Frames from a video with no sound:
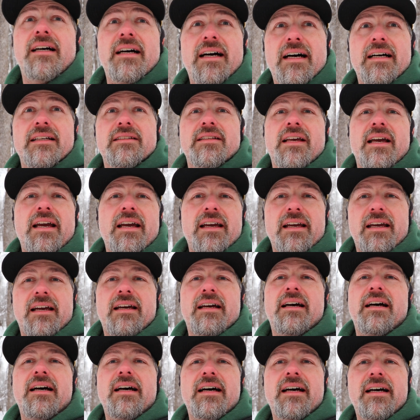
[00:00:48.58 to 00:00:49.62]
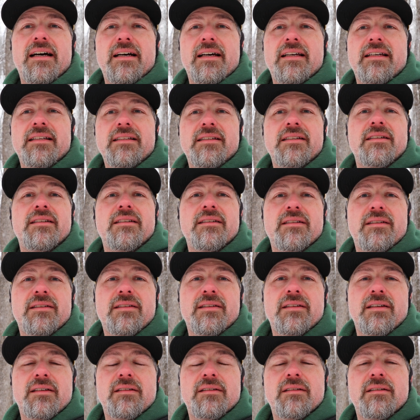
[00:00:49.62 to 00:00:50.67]
I'll say this
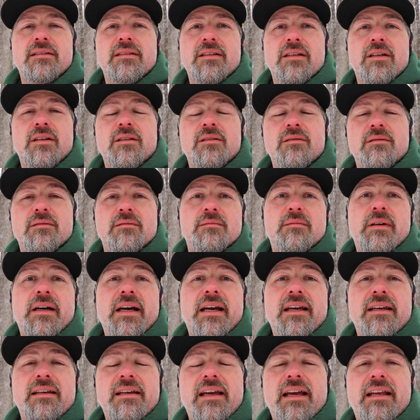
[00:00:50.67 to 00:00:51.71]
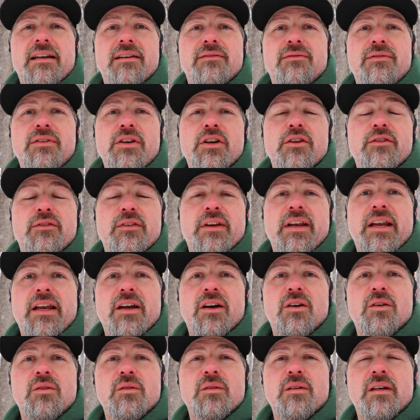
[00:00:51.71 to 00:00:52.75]
is, you know, my end of year
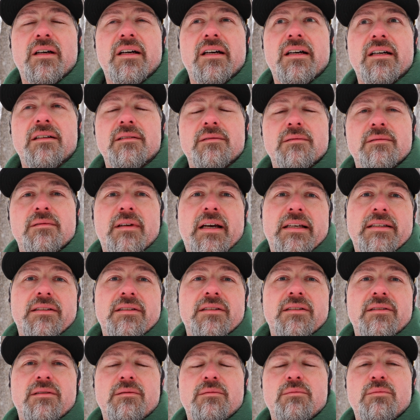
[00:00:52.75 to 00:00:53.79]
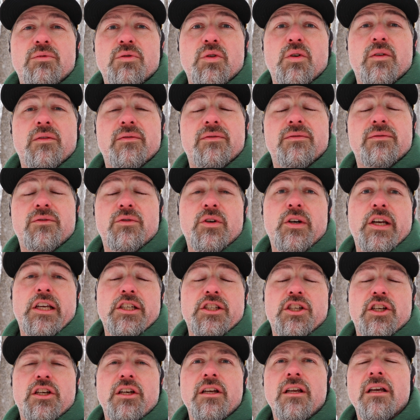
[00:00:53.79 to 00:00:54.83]
video, as is sort of
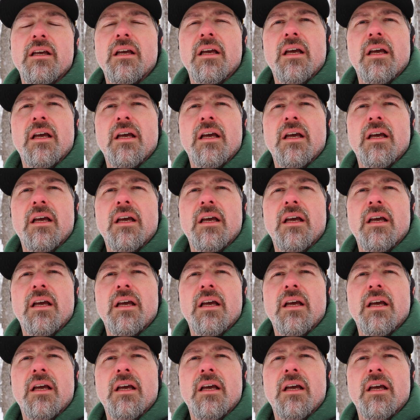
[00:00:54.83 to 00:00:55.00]
tradition.